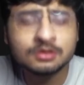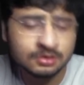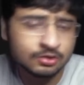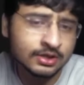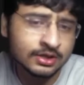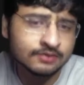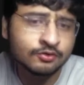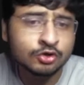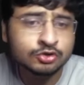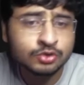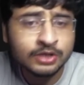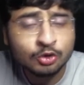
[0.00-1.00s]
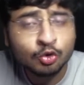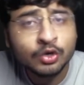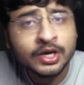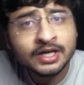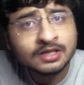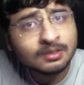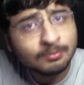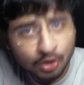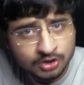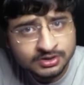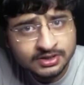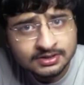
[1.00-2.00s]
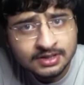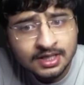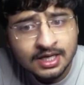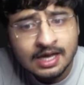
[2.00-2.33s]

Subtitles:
You can rotate the boxes,